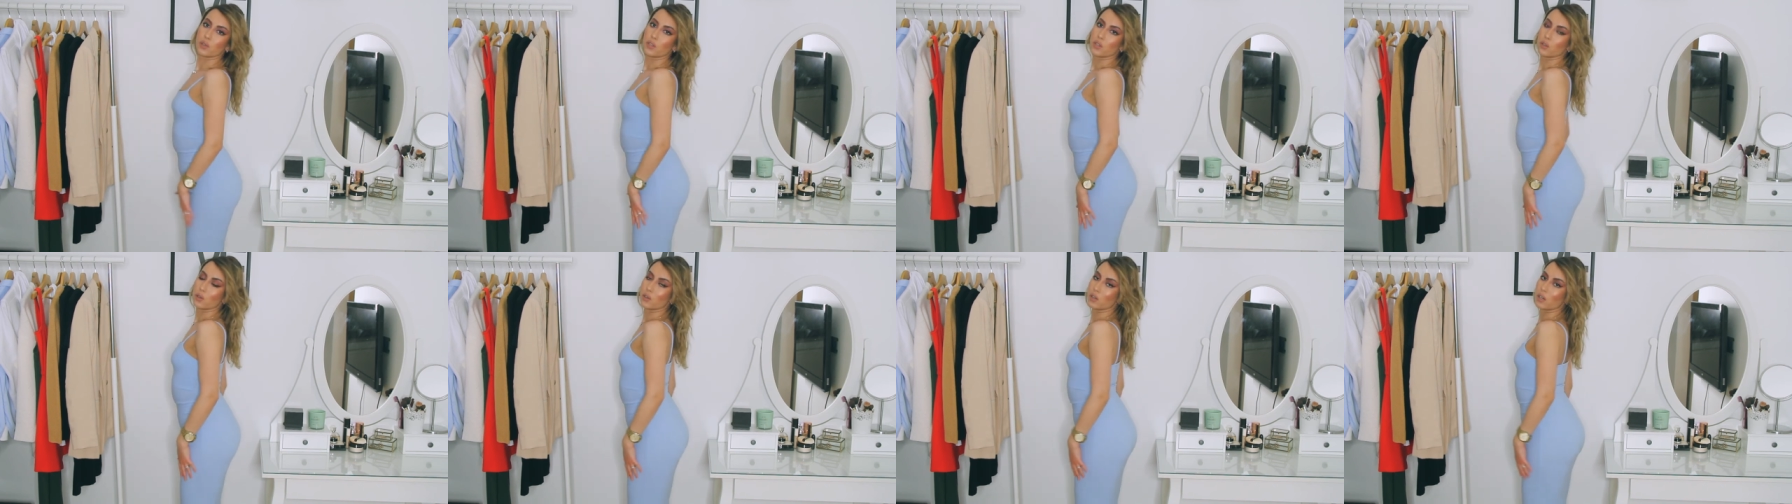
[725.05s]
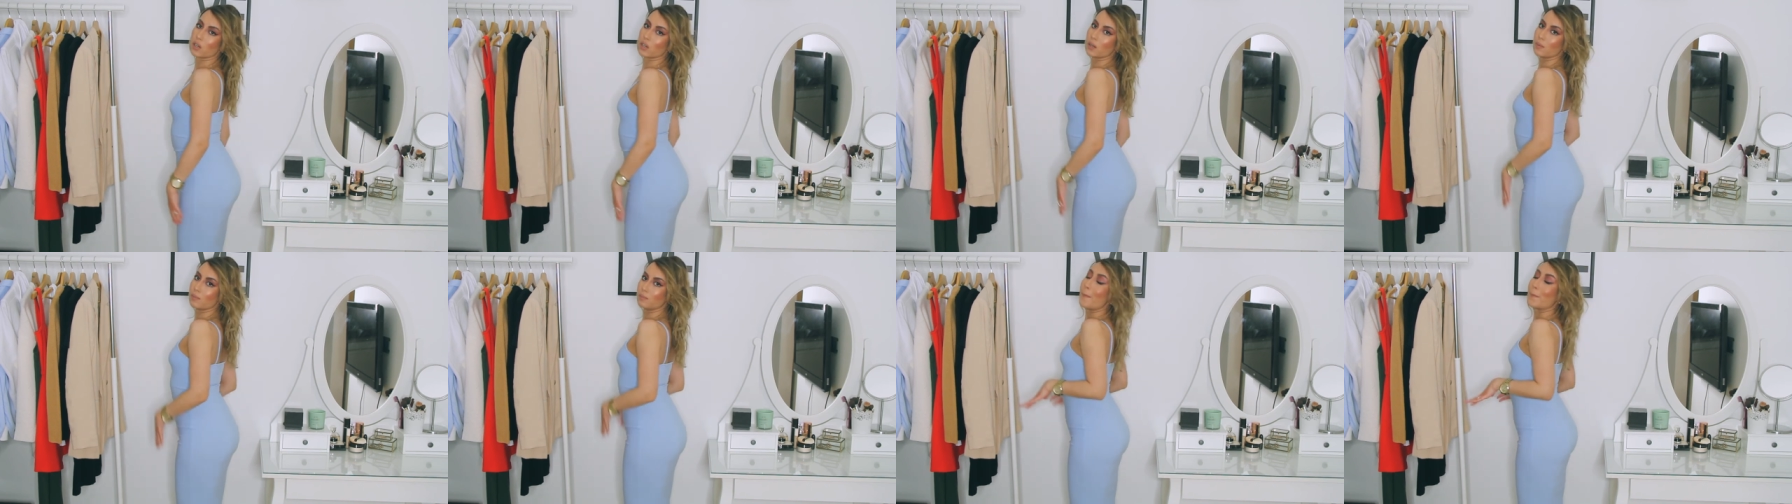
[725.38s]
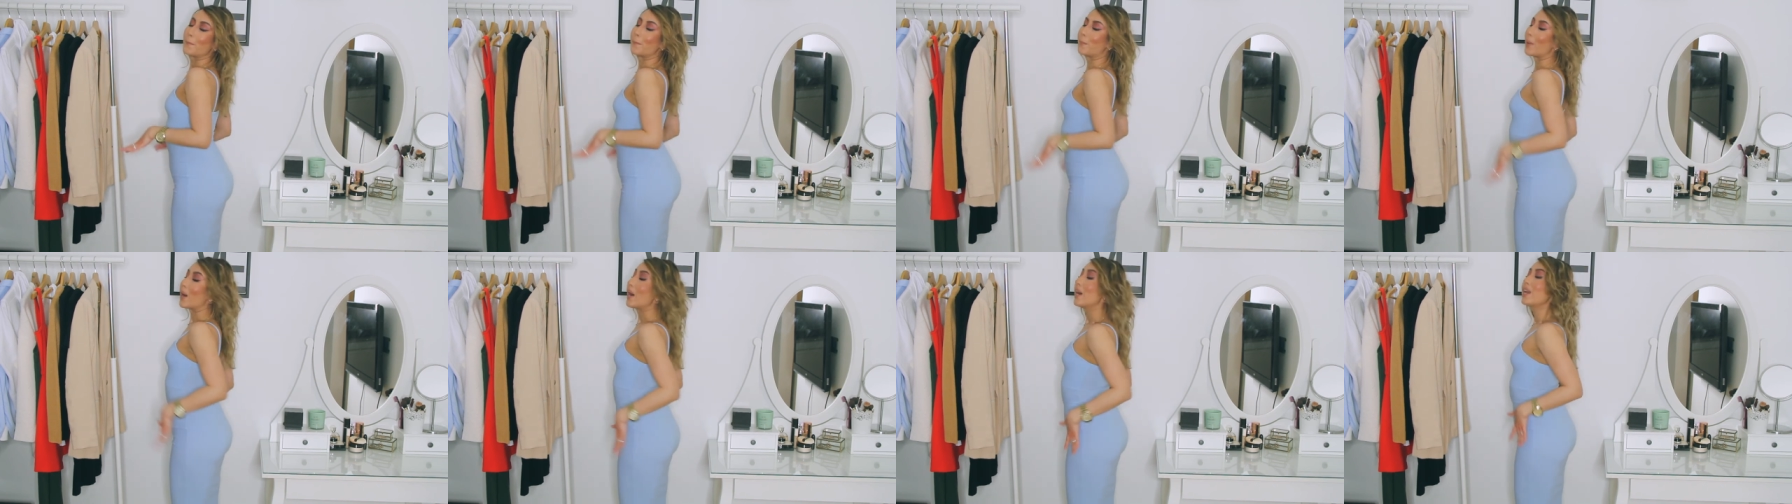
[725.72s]
your
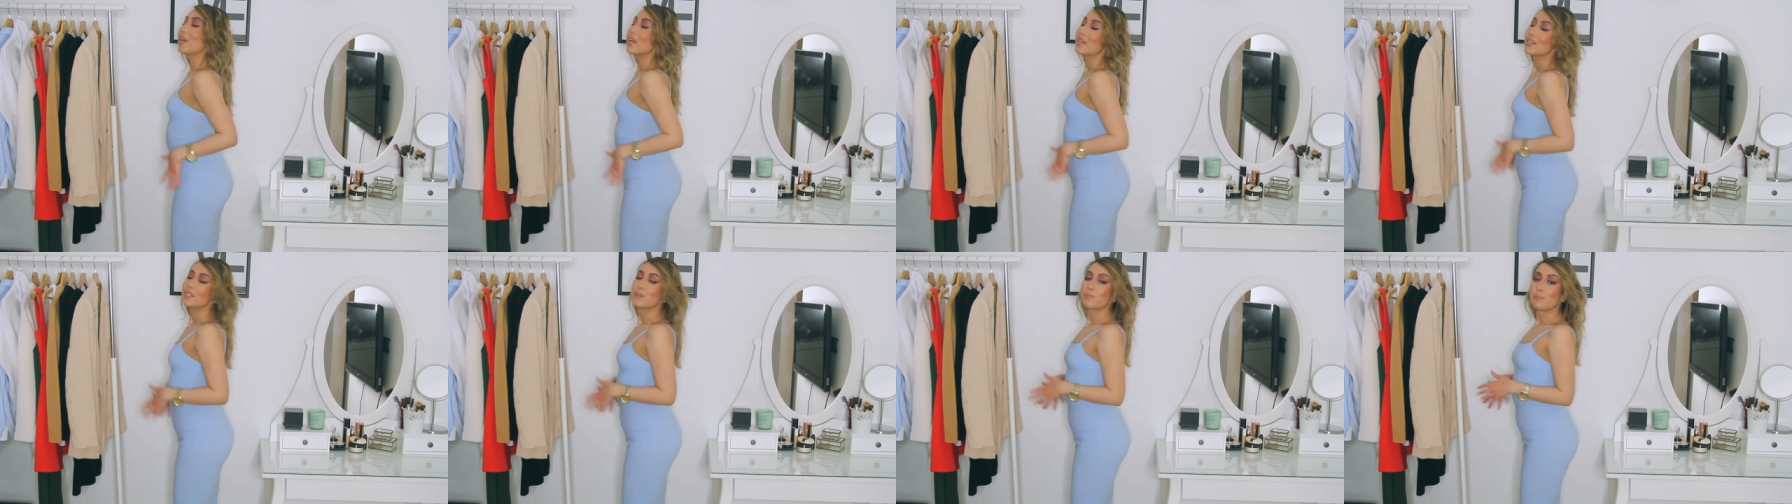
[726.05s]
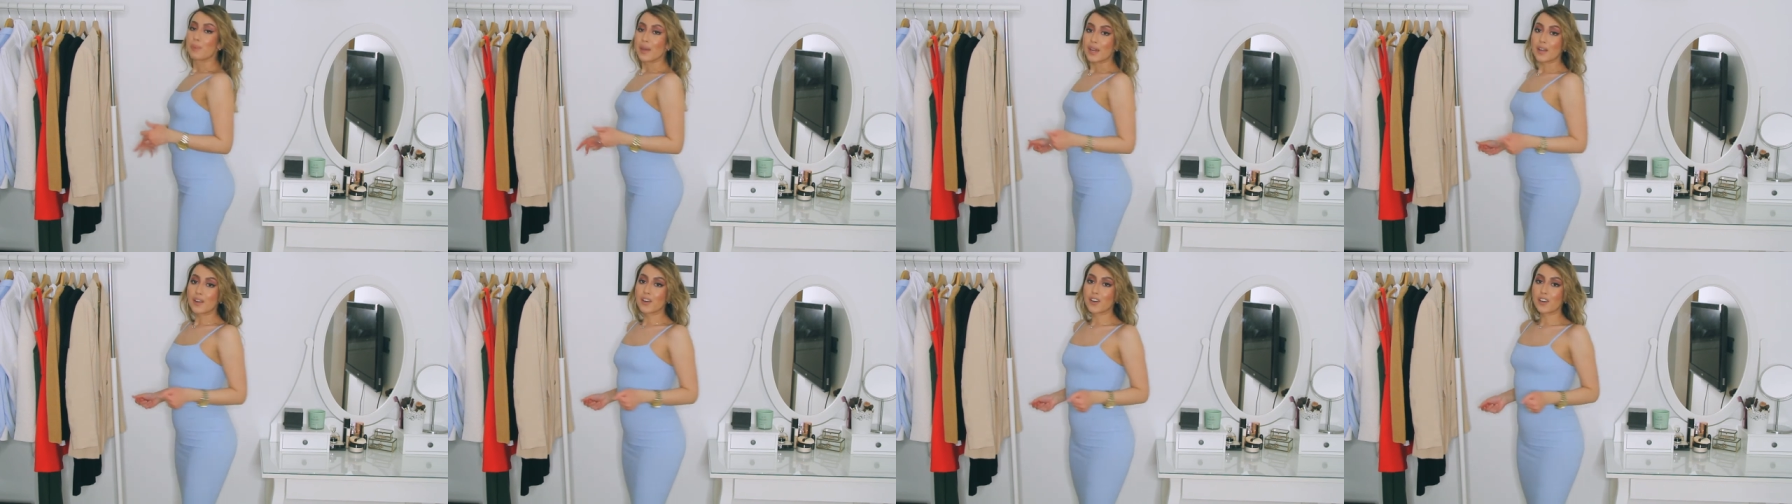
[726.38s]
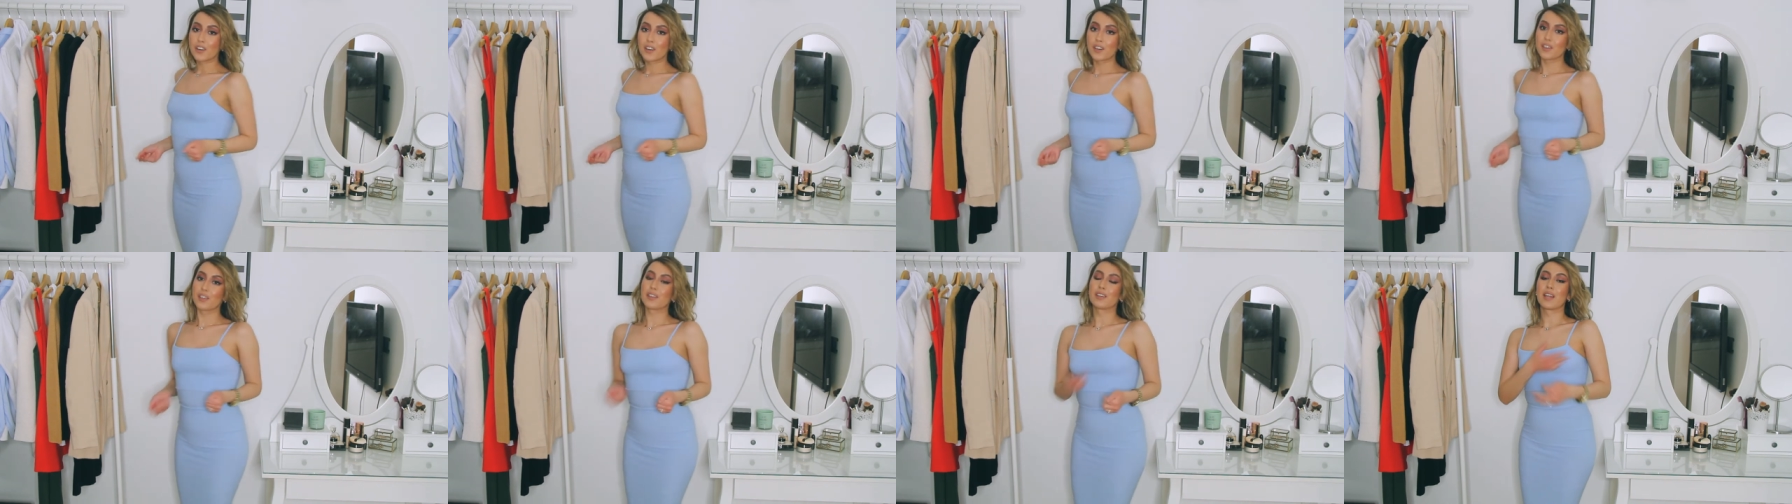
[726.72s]
butt is
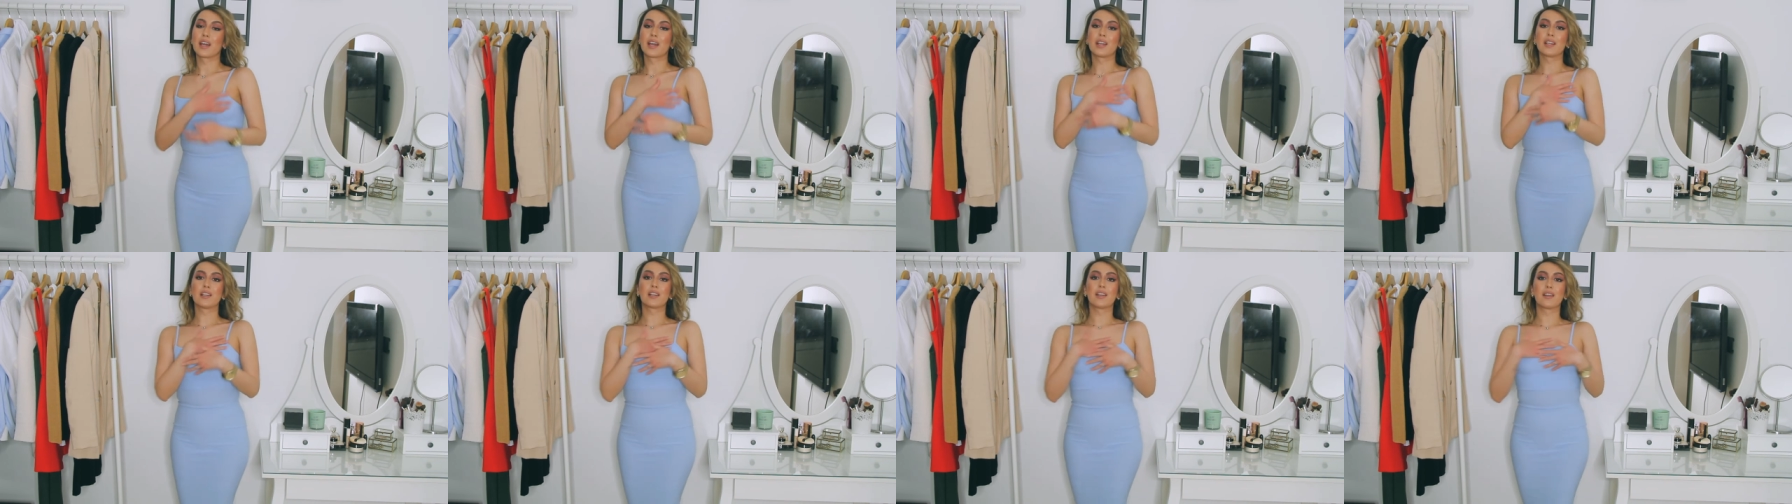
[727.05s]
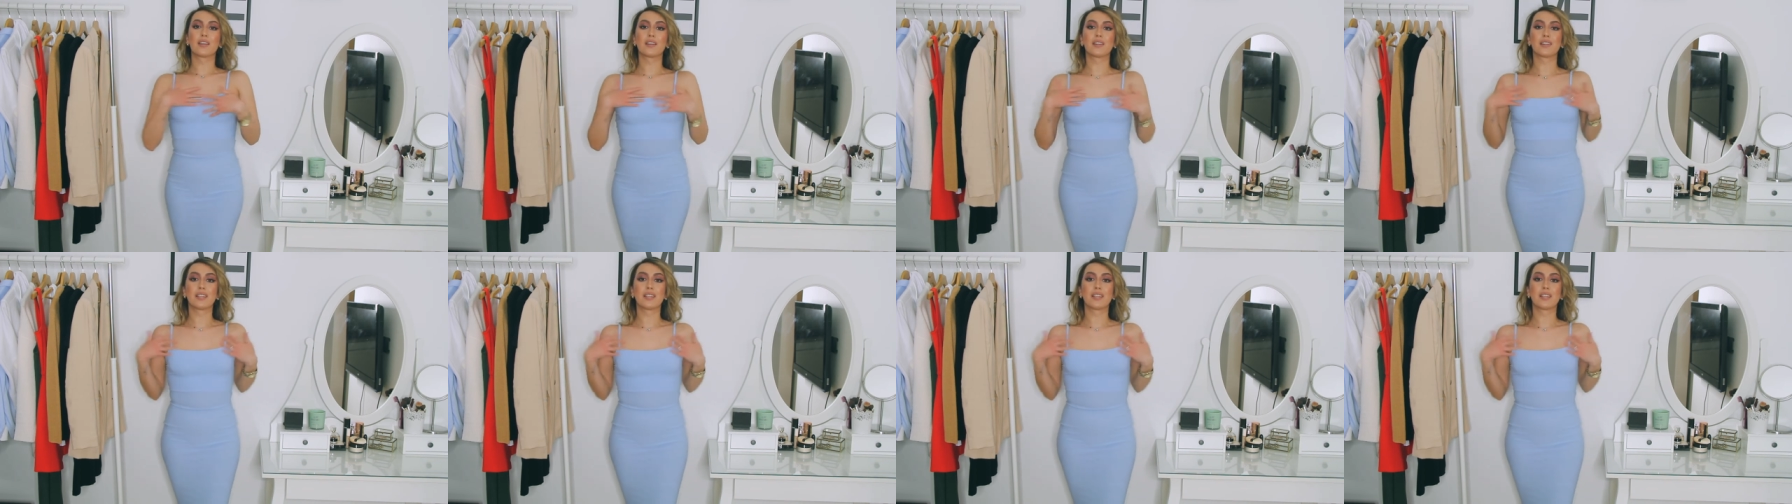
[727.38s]
bigger than